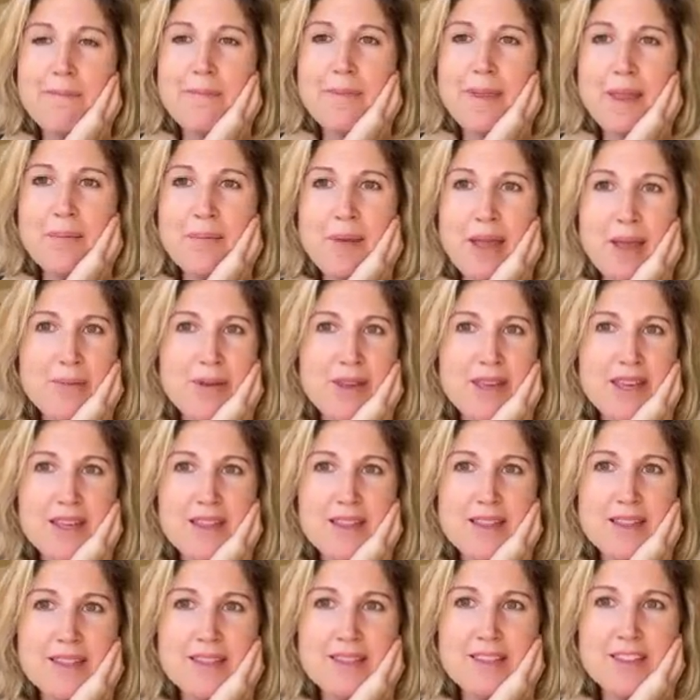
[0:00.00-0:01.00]

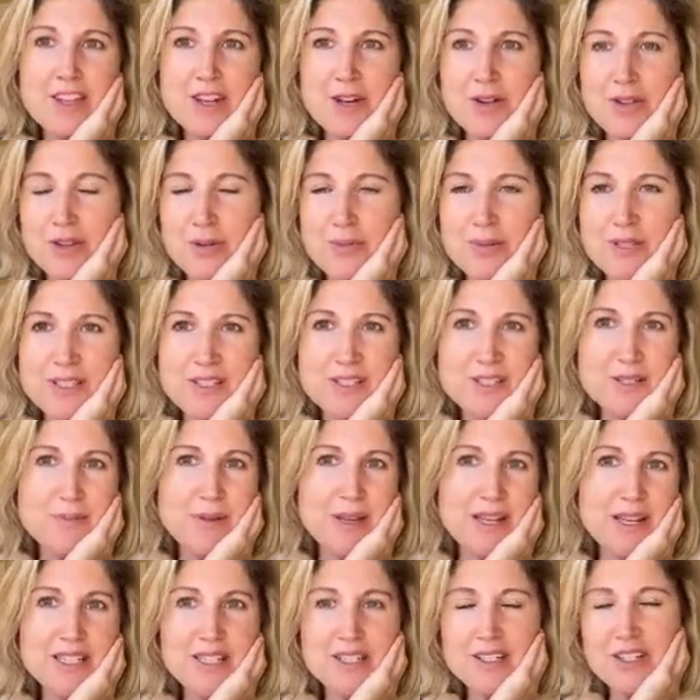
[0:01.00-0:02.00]
Maybe, their business
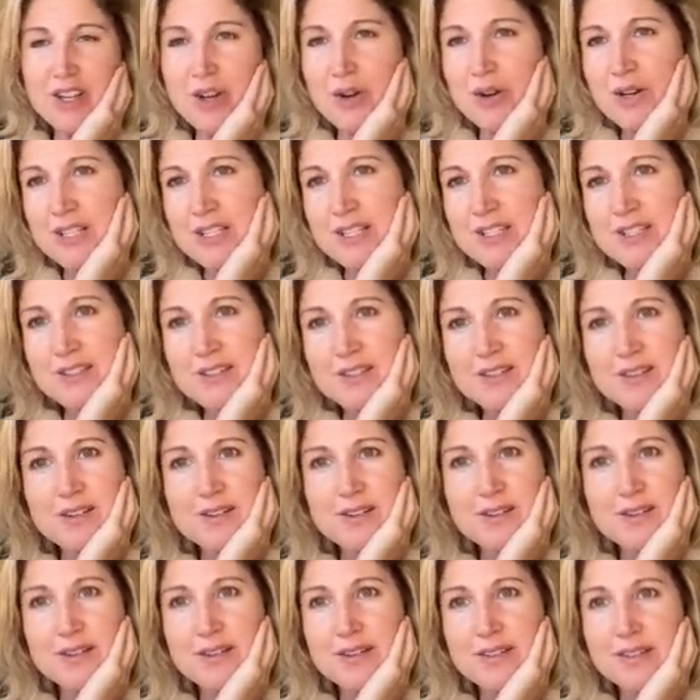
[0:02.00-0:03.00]
plan didn't go as
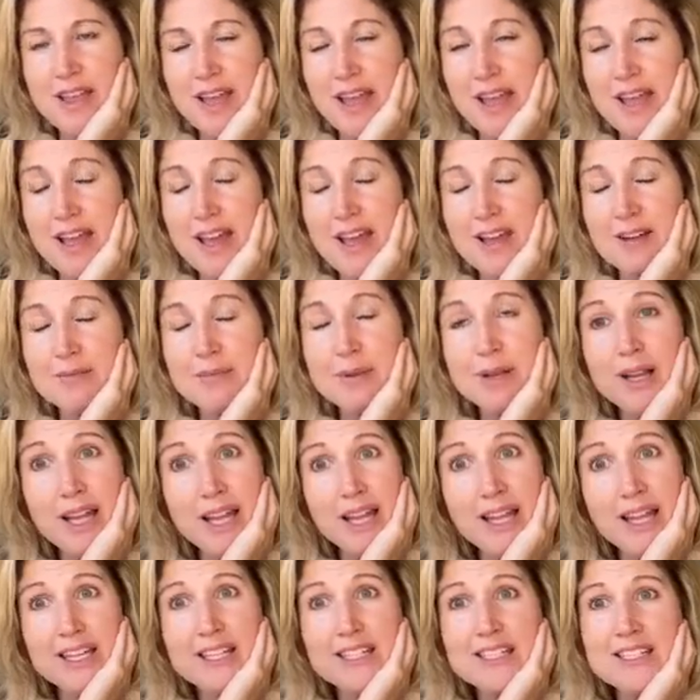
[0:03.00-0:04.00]
they had
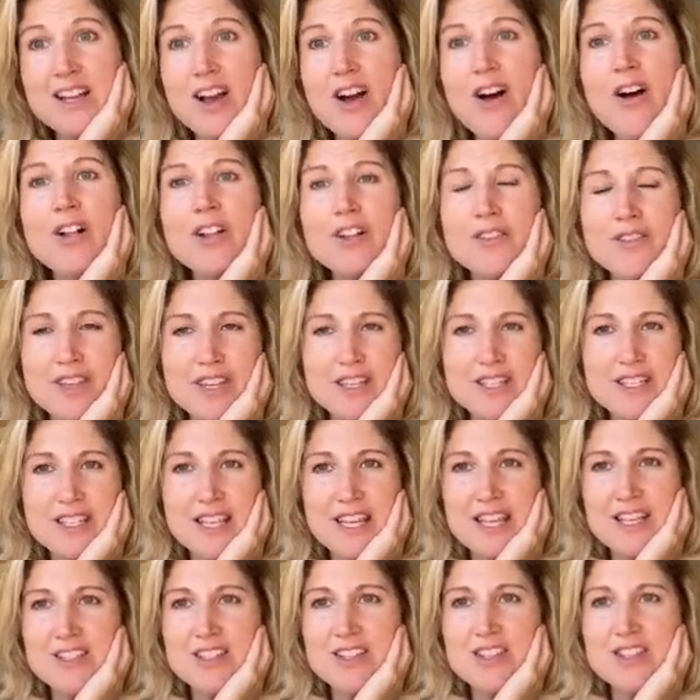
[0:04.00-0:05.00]
planned, all of these things.